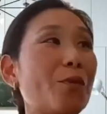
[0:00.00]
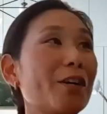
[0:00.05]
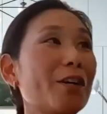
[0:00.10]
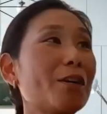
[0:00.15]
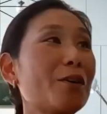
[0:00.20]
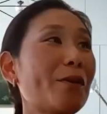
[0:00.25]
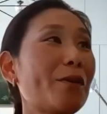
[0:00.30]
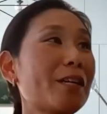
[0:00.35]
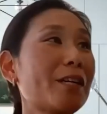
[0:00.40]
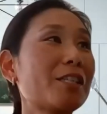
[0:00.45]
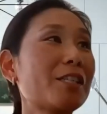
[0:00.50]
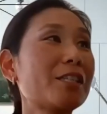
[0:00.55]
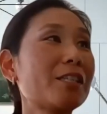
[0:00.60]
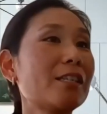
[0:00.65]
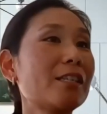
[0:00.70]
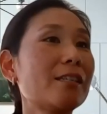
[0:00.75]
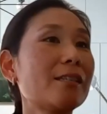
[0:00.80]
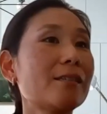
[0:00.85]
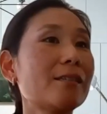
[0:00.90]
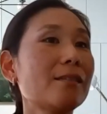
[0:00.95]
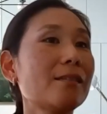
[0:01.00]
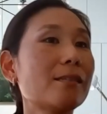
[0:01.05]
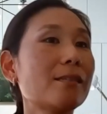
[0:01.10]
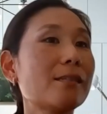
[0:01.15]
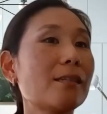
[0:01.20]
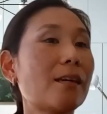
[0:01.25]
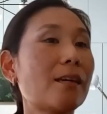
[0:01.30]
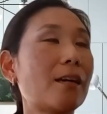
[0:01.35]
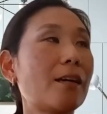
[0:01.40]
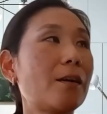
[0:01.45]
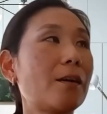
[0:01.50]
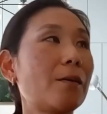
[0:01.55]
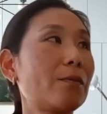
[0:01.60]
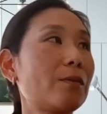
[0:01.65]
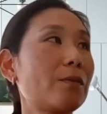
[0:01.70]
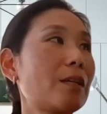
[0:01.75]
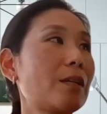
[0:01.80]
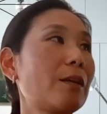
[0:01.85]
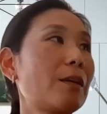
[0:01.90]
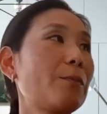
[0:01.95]
more questions,
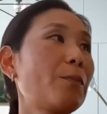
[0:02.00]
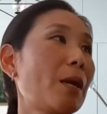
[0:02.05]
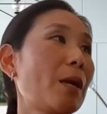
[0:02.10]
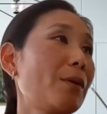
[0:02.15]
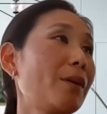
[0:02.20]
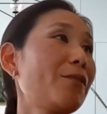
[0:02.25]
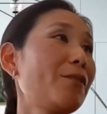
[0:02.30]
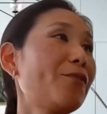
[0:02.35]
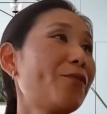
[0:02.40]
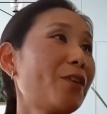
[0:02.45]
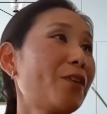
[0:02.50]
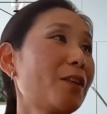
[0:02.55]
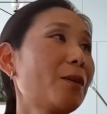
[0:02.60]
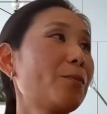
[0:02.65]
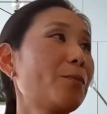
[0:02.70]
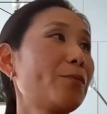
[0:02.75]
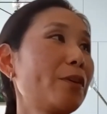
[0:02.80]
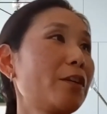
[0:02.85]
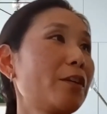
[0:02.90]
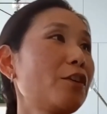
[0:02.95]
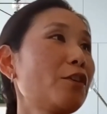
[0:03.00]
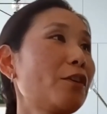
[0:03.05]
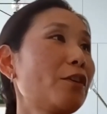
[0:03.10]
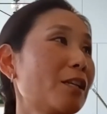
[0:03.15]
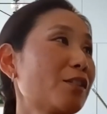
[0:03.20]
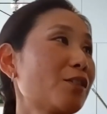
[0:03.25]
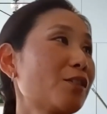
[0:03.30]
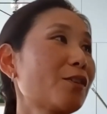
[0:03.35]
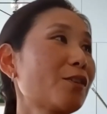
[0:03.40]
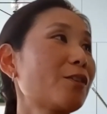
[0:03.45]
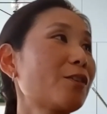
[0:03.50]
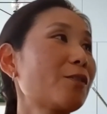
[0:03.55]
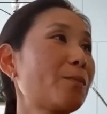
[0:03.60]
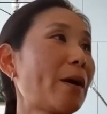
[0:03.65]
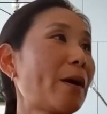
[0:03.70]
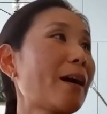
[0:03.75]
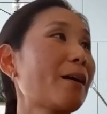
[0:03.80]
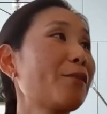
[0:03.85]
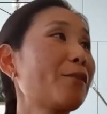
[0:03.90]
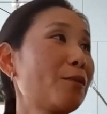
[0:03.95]
maybe Philip, you can circle
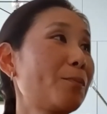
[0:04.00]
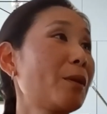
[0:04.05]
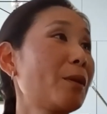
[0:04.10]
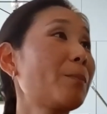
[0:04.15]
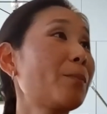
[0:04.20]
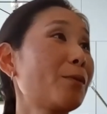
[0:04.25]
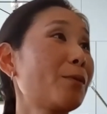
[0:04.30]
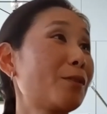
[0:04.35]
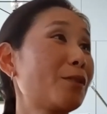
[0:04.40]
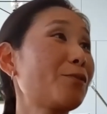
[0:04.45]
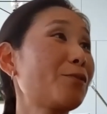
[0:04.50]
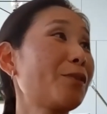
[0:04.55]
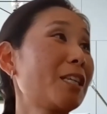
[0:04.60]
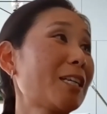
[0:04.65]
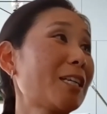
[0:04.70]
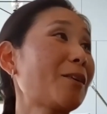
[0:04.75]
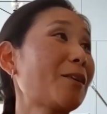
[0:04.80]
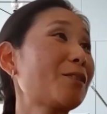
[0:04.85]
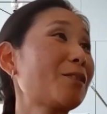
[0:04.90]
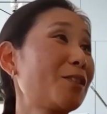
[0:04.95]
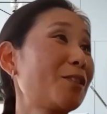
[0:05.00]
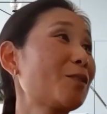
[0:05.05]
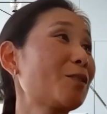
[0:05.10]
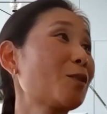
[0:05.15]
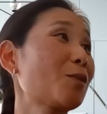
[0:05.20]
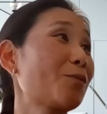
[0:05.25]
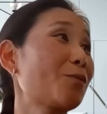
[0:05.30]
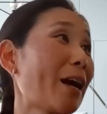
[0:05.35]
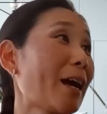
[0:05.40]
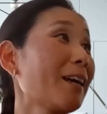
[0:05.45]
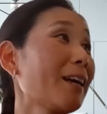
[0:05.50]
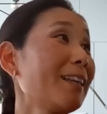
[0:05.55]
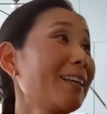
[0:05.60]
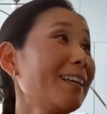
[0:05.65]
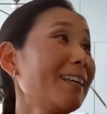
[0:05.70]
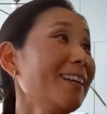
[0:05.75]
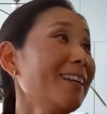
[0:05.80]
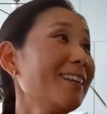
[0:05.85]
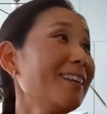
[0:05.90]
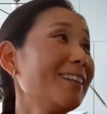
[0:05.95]
back with people to reach out to you
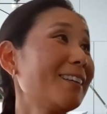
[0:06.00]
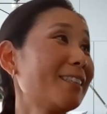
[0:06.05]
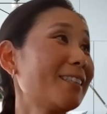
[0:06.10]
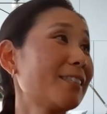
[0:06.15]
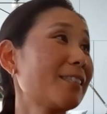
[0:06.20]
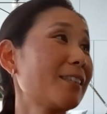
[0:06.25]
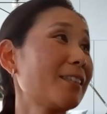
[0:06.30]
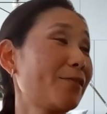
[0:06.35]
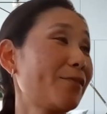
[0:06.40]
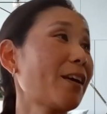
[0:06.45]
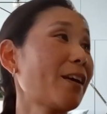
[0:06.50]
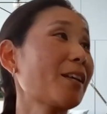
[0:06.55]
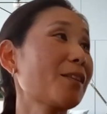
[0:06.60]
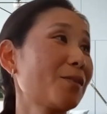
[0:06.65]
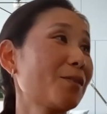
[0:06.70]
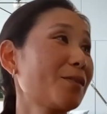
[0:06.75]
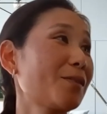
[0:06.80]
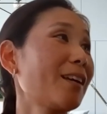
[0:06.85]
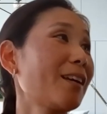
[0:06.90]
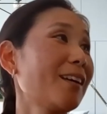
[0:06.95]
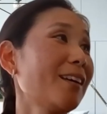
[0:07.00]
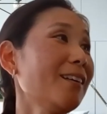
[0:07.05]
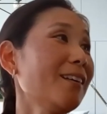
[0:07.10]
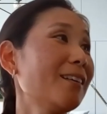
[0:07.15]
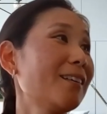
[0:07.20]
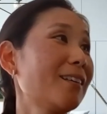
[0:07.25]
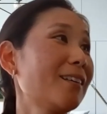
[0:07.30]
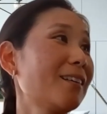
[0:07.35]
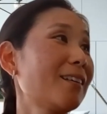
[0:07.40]
directly, if that's okay.